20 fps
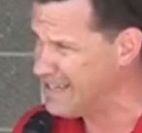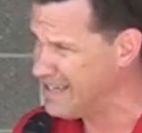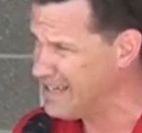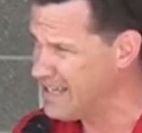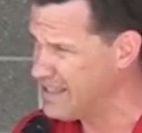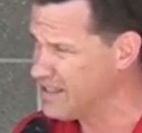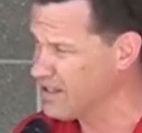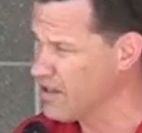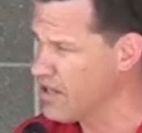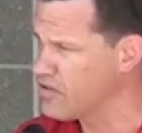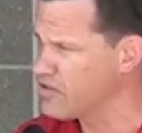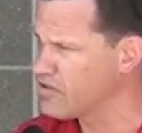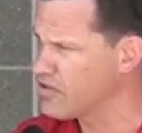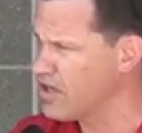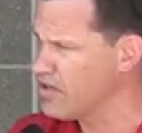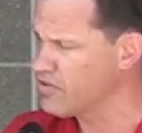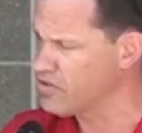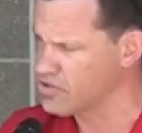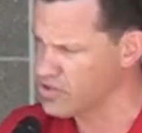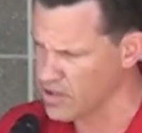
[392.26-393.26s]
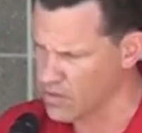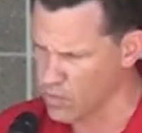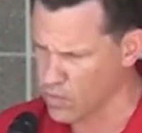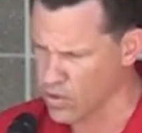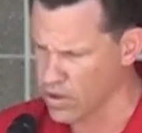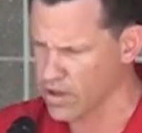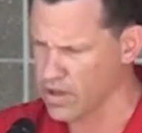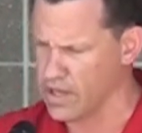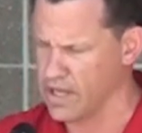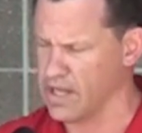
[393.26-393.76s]
The legislature said,
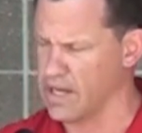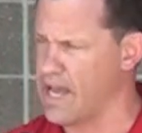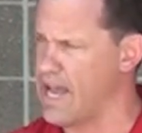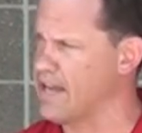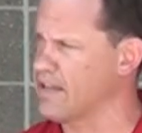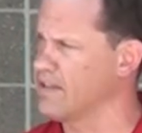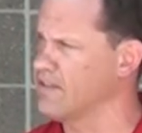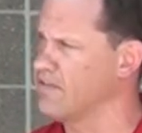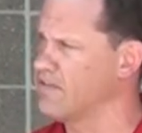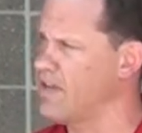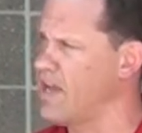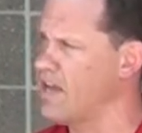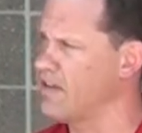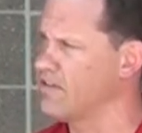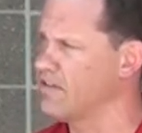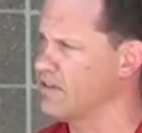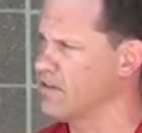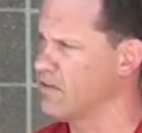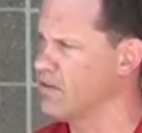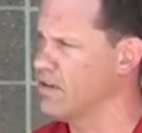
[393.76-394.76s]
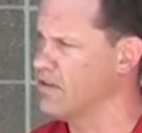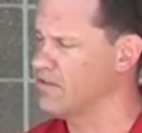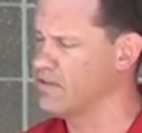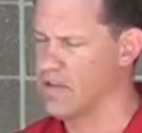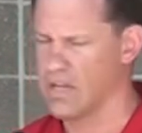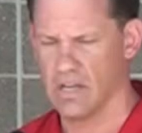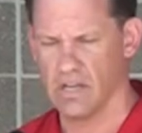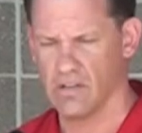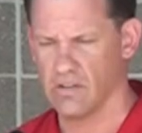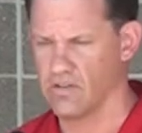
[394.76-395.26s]
we're going to enact this tax increase.
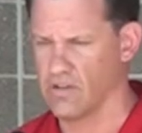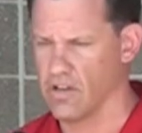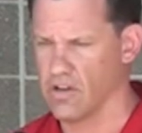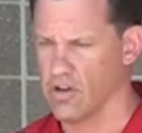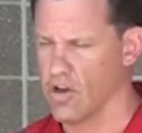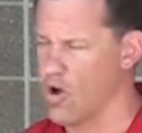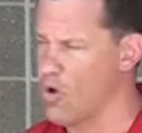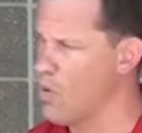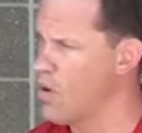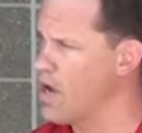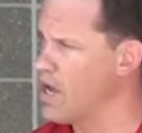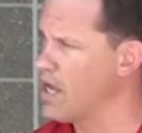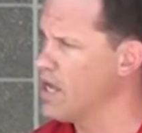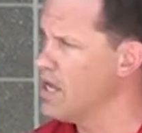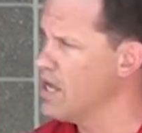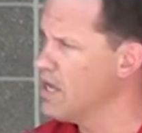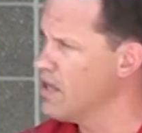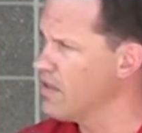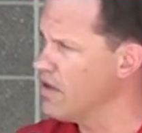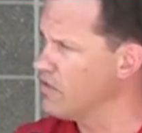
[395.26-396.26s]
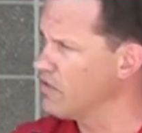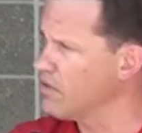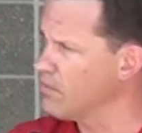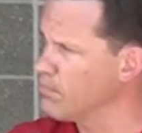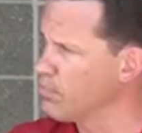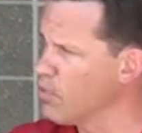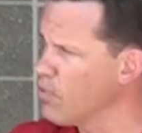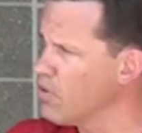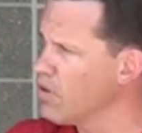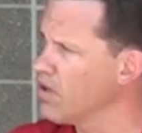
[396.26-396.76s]
Said, no way. They said,
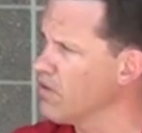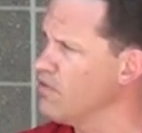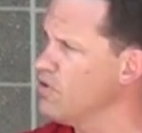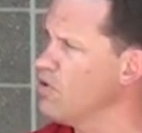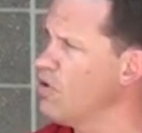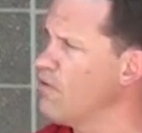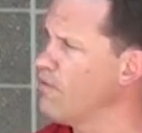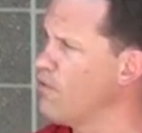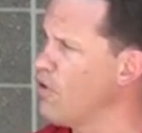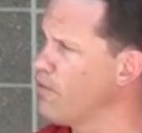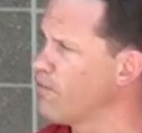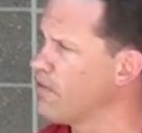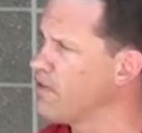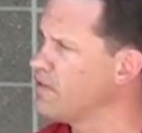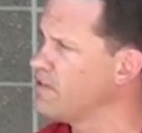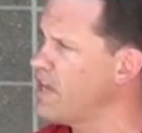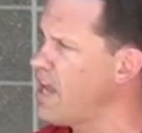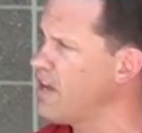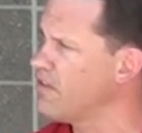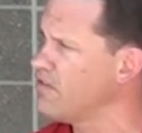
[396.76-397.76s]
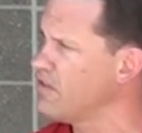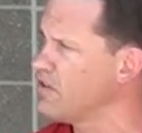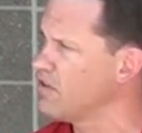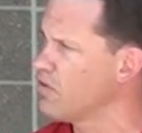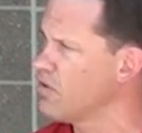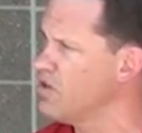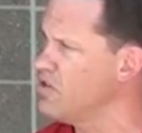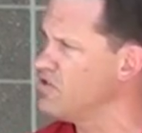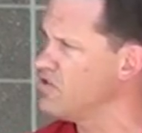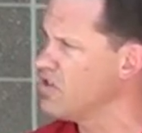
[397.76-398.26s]
Bruning, if you don't vote for the tax
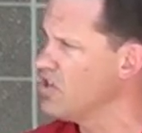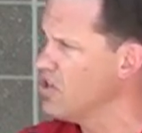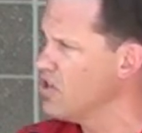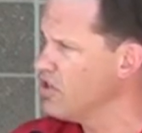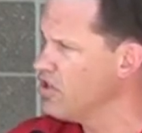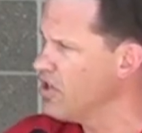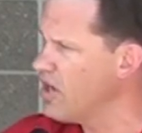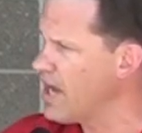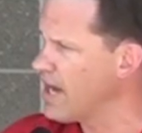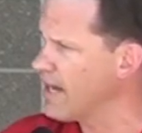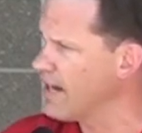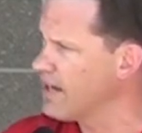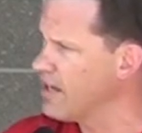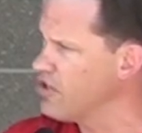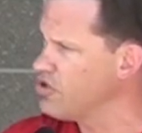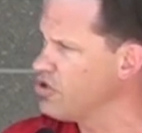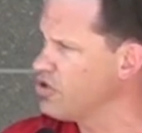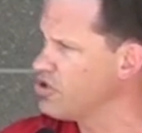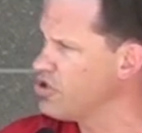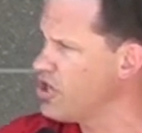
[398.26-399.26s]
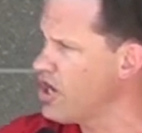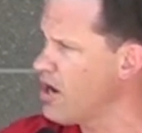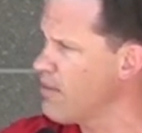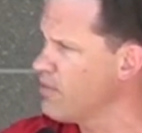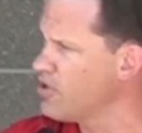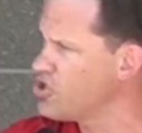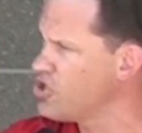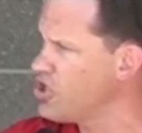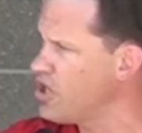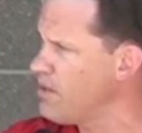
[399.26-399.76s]
increase, you're not going to get your
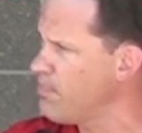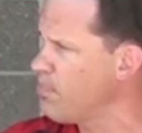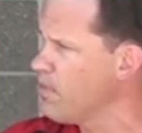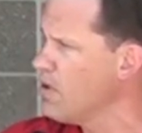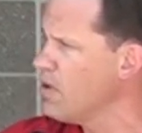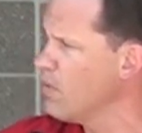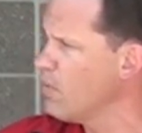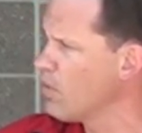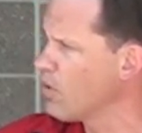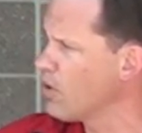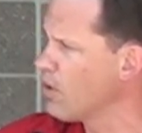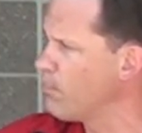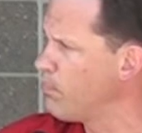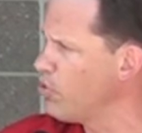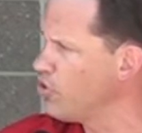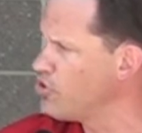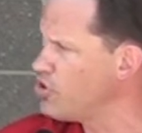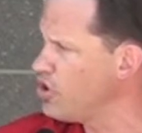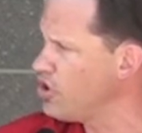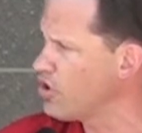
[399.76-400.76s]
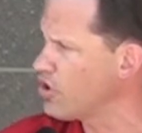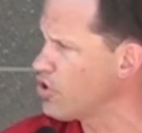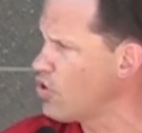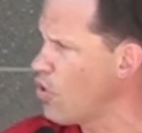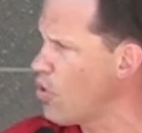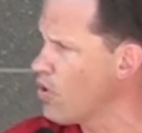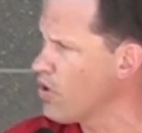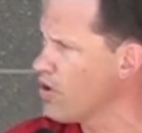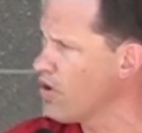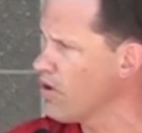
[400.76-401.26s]
chairmanship. We're going to put you in a
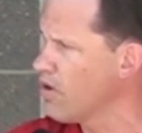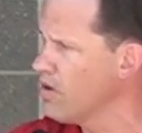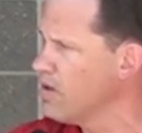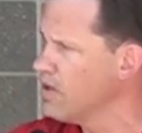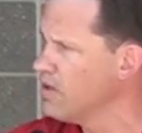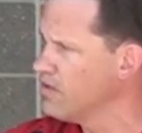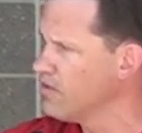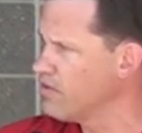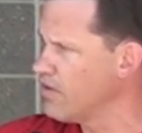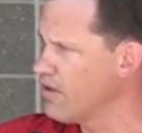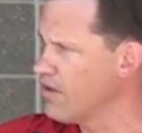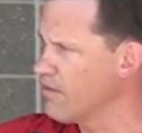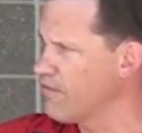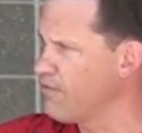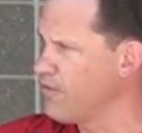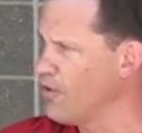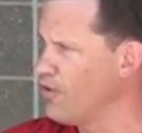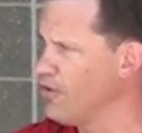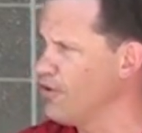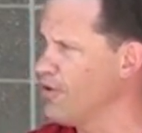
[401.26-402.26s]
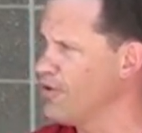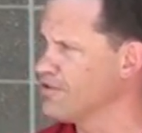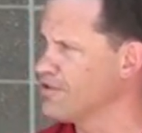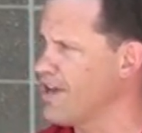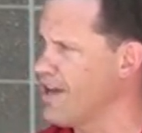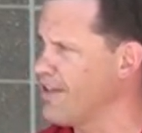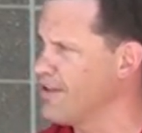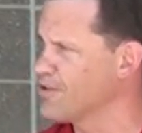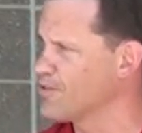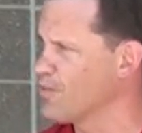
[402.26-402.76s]
corner. Senator Fulton knows
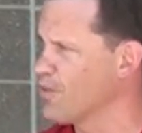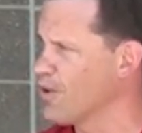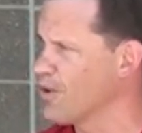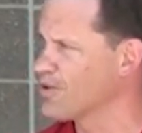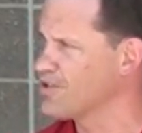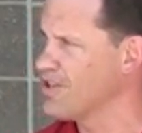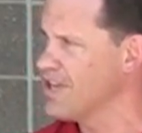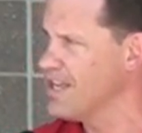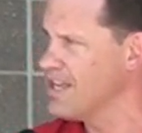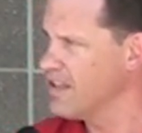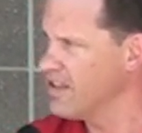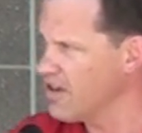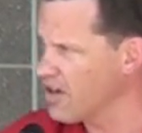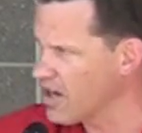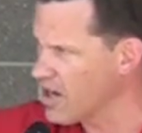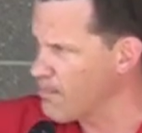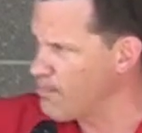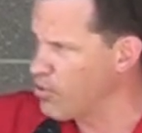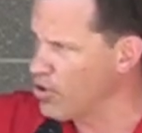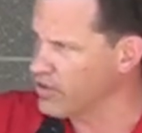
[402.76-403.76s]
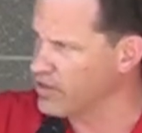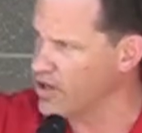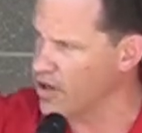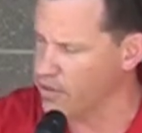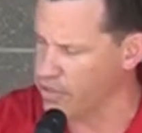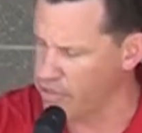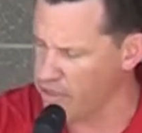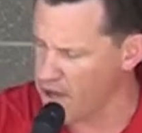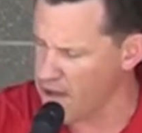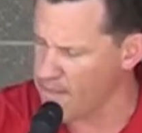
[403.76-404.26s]
how this works. They're going to put their
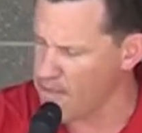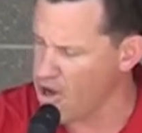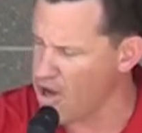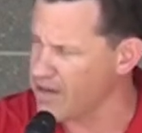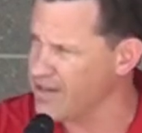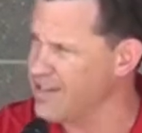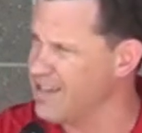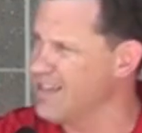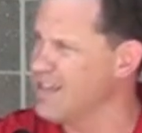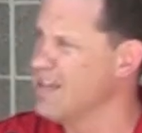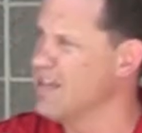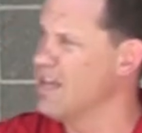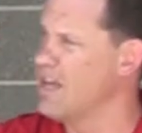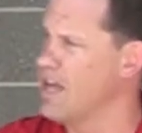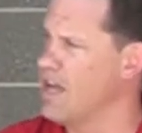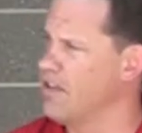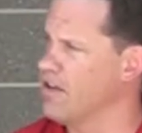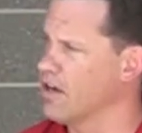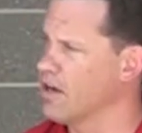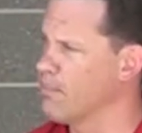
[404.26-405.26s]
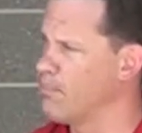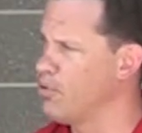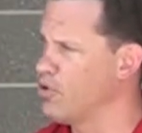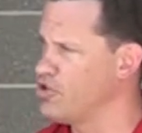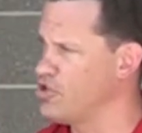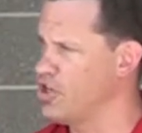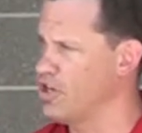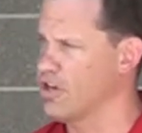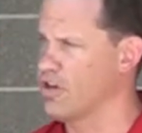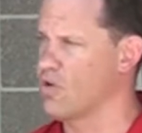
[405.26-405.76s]
thumb on you, and they're going to
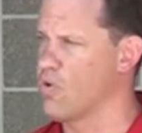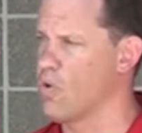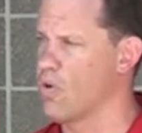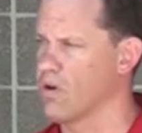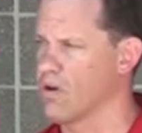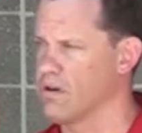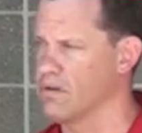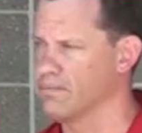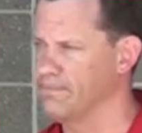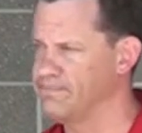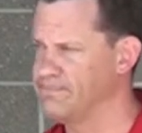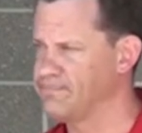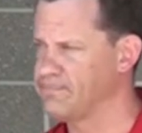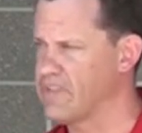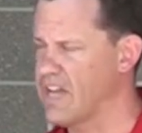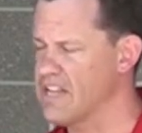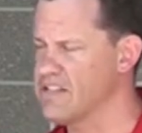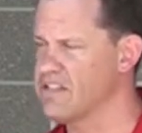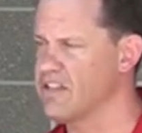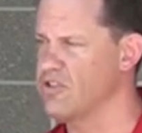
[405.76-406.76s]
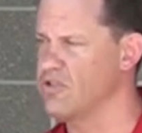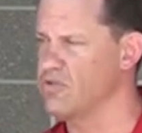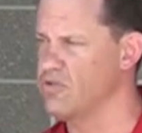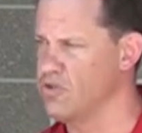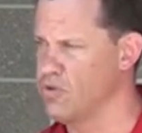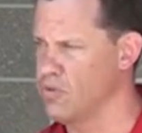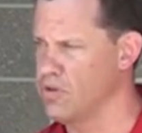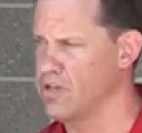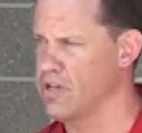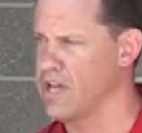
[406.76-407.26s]
put you in a corner. I said, you
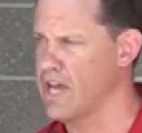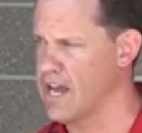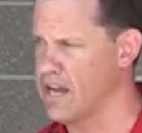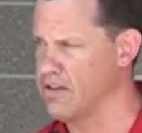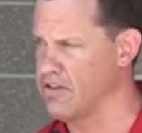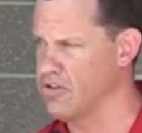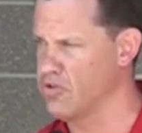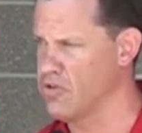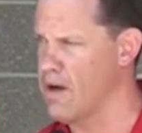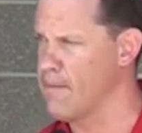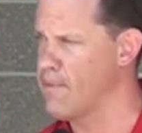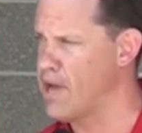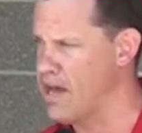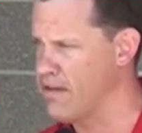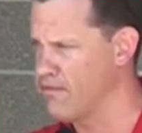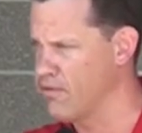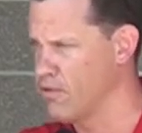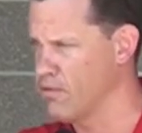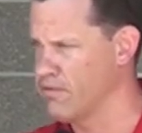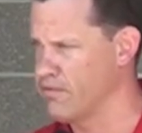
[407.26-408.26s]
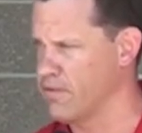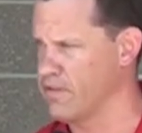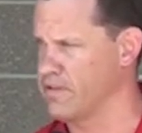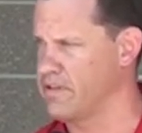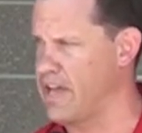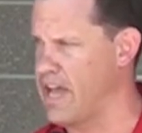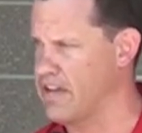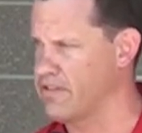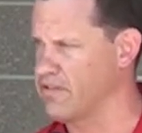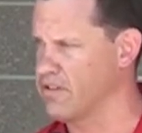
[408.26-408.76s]
do what you got to do. I'm not voting for the
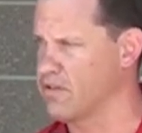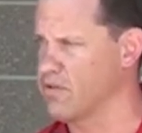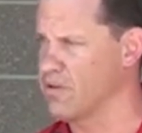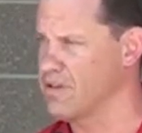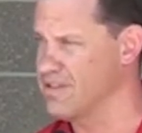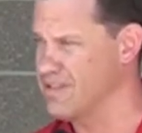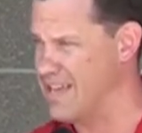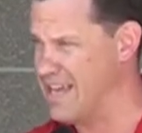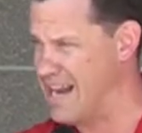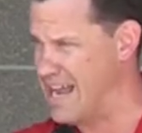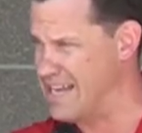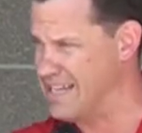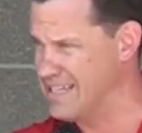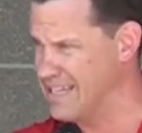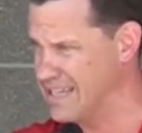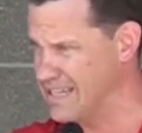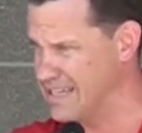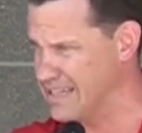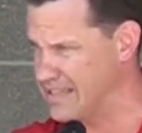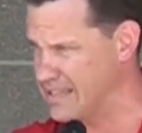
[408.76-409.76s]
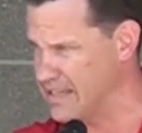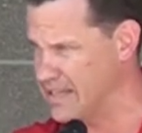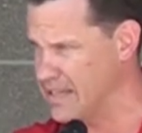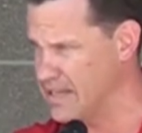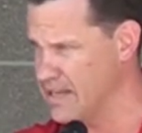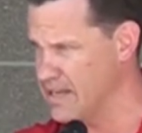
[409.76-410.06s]
tax increase, and I didn't.